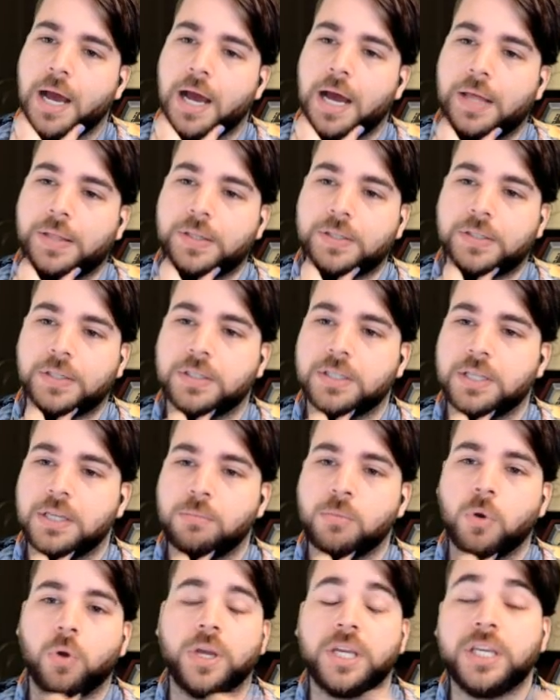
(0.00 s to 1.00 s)
This is
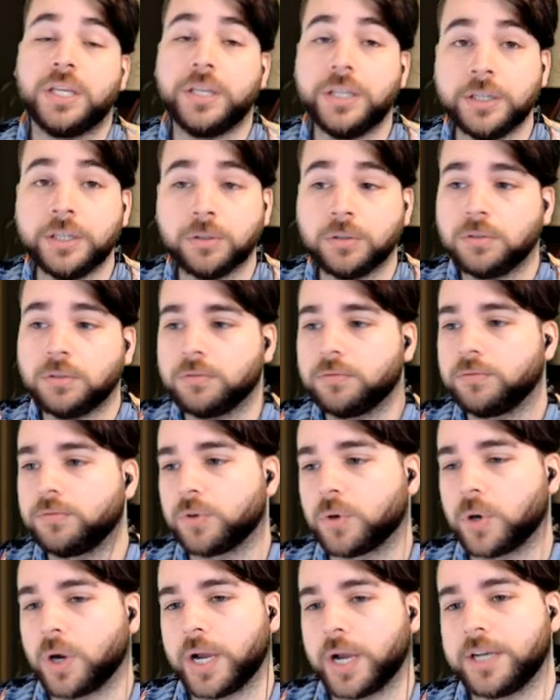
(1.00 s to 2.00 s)
the more heal
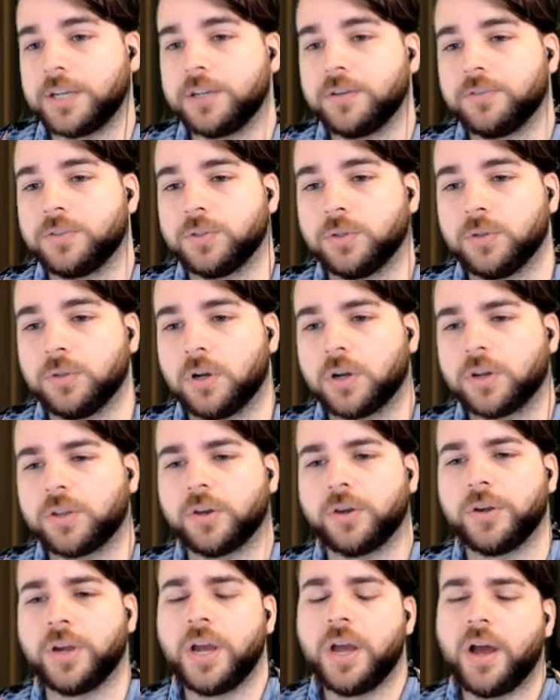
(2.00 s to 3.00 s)
variety of Zoolock,
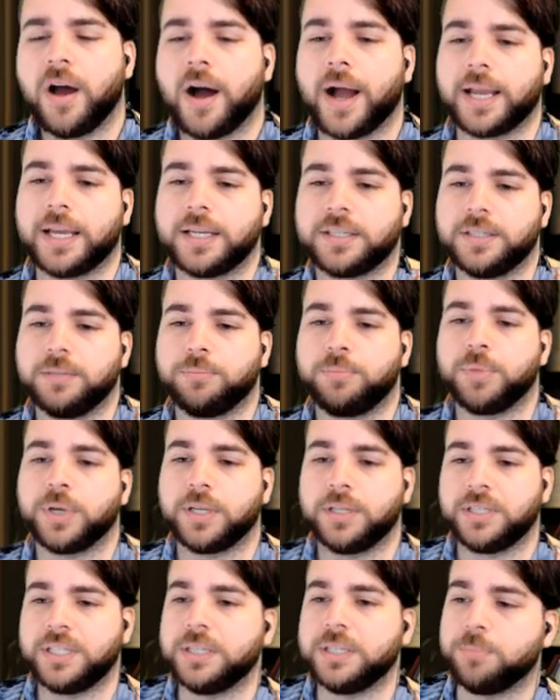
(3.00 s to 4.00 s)
though I guess
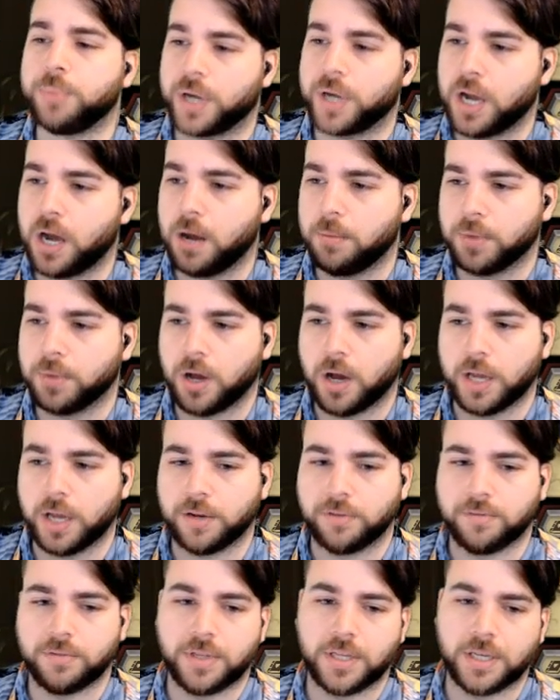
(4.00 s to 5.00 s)
it did become
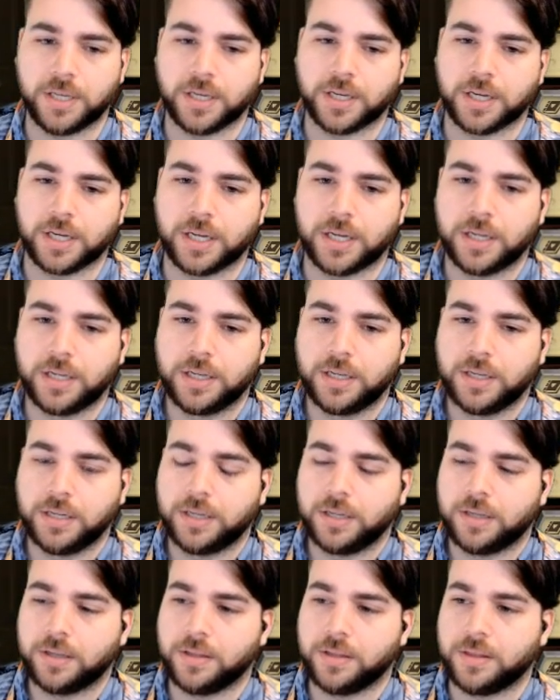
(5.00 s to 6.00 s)
kind of the
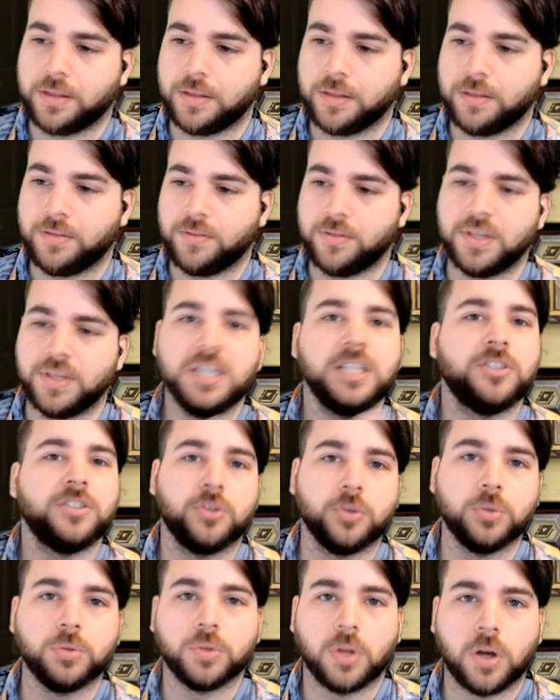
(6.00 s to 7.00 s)

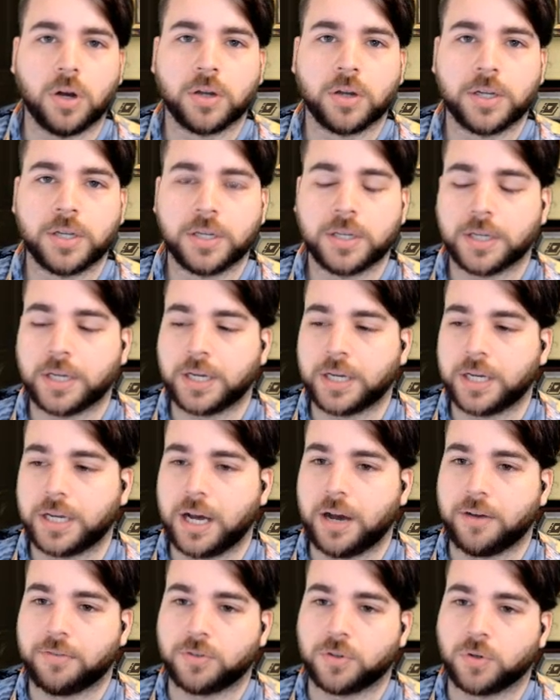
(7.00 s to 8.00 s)
Zoolock
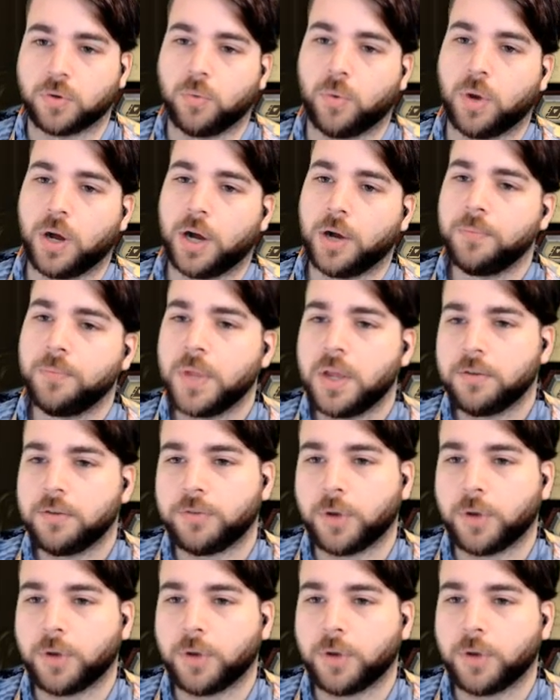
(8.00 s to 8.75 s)
after a while.